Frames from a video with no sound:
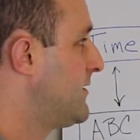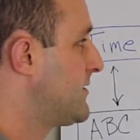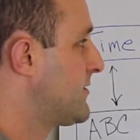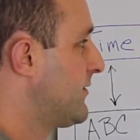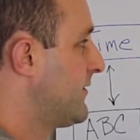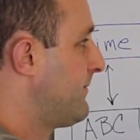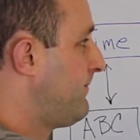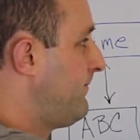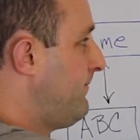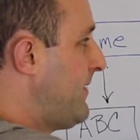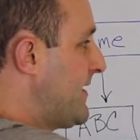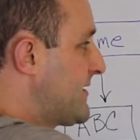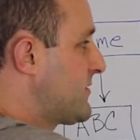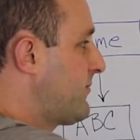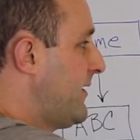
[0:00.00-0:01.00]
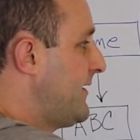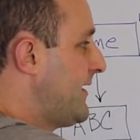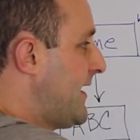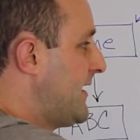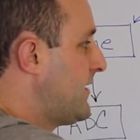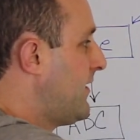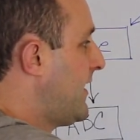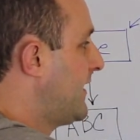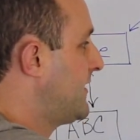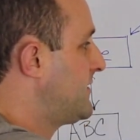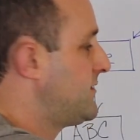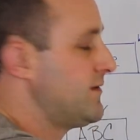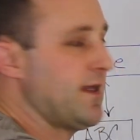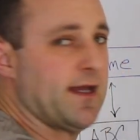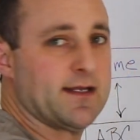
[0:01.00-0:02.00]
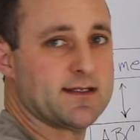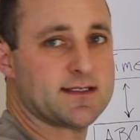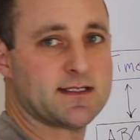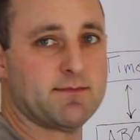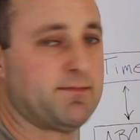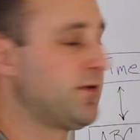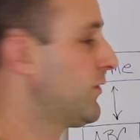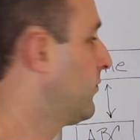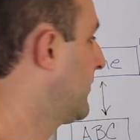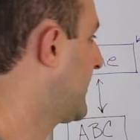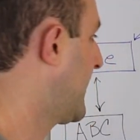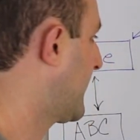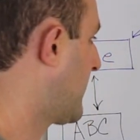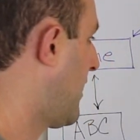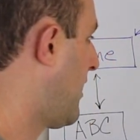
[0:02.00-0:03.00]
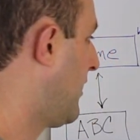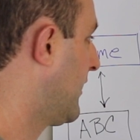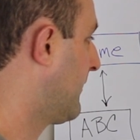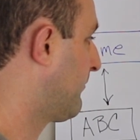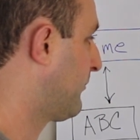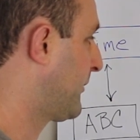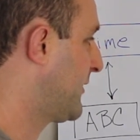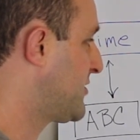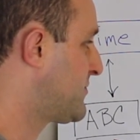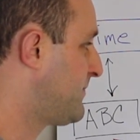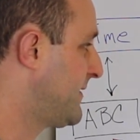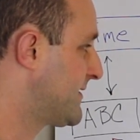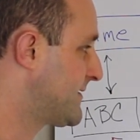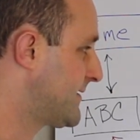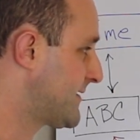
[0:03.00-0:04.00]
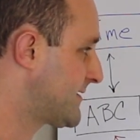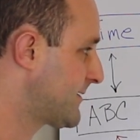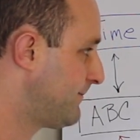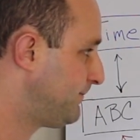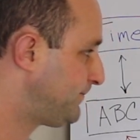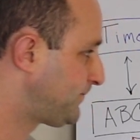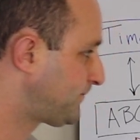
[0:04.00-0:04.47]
So the best way that I know how to do that is to build what I call a bridge business.